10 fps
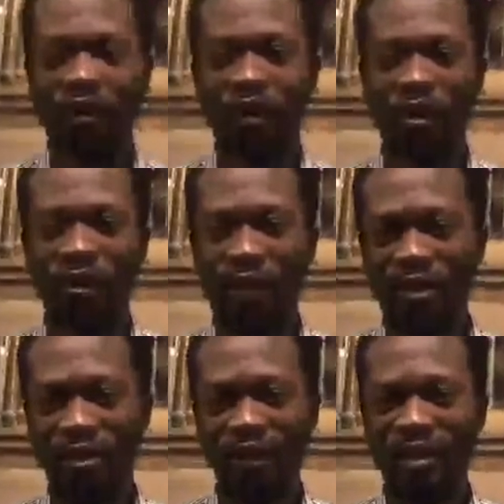
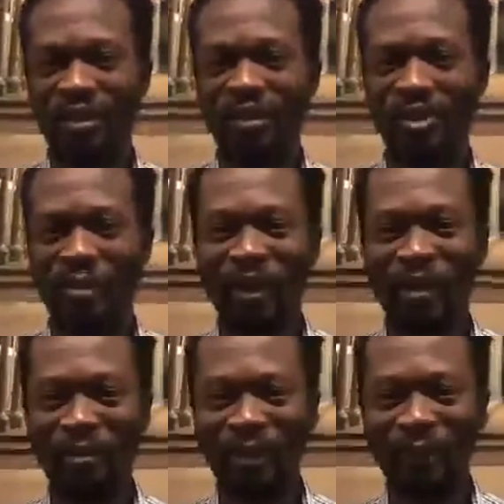Congratulations on
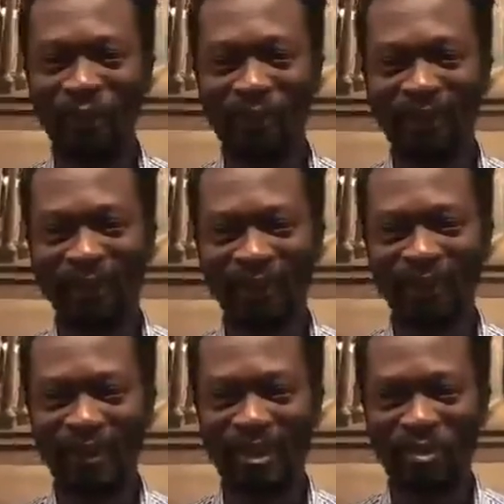becoming a North Carolina
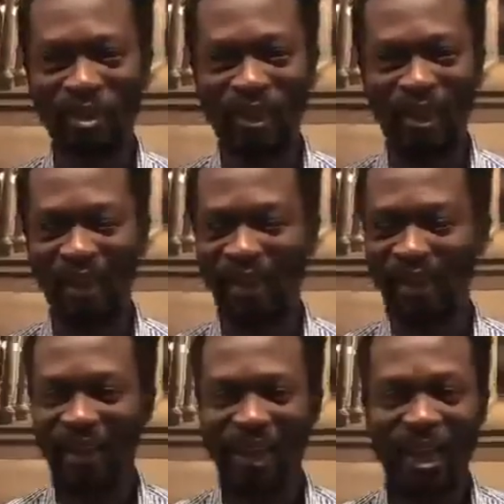CPA.
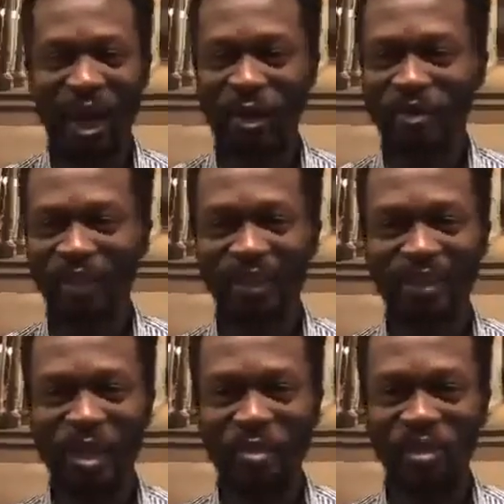I was in the
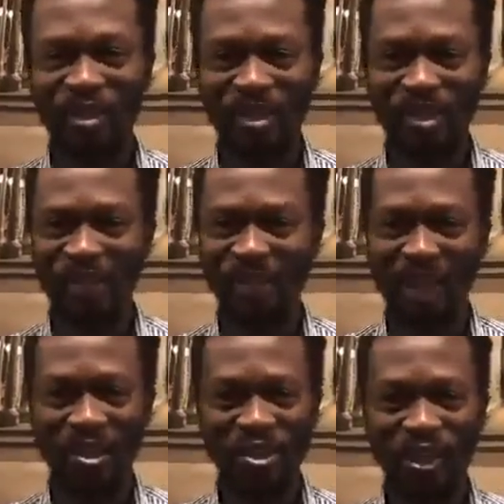same position
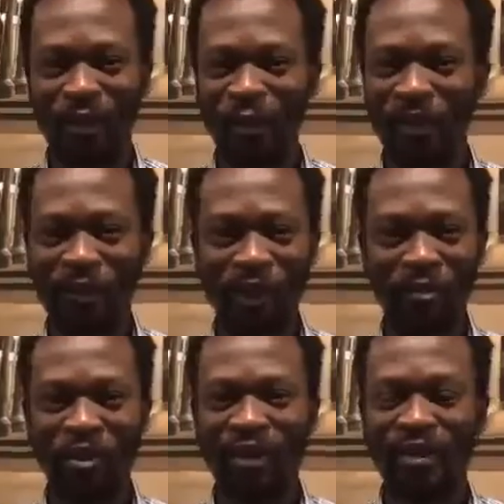last year. What a great
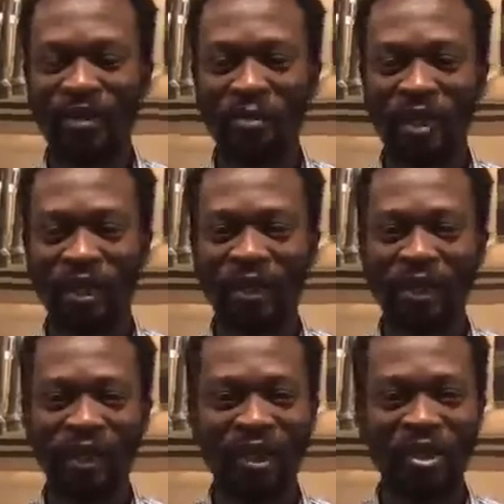place to be.
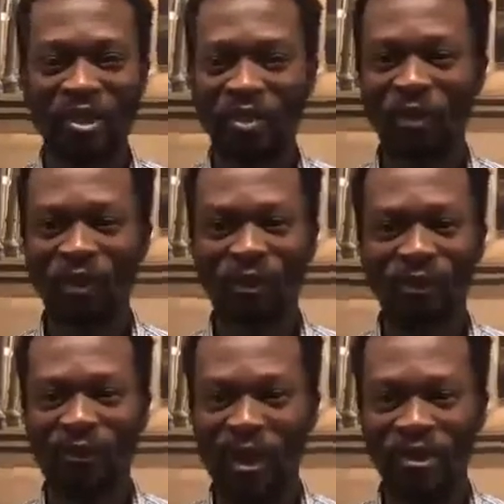Just want to
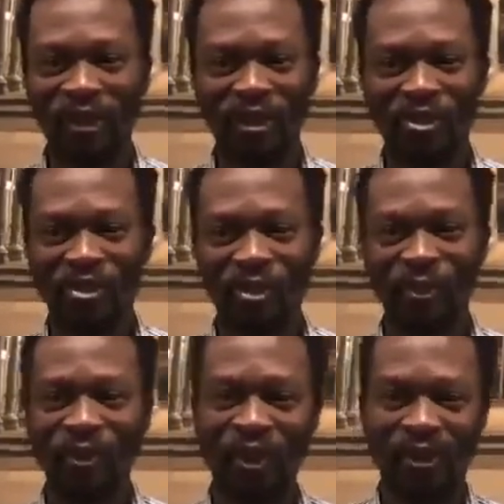congratulate you
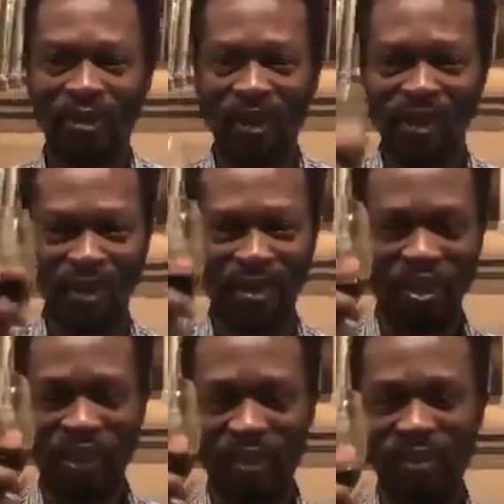and say
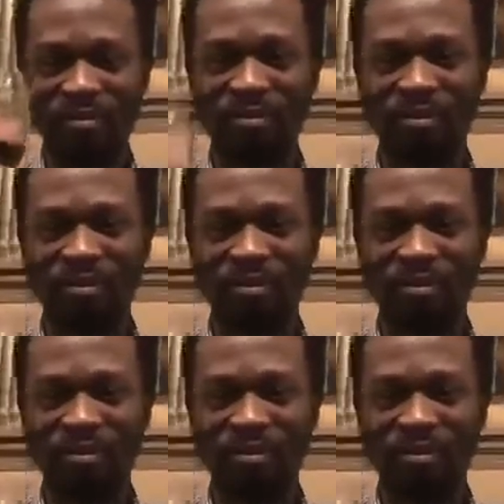cheers.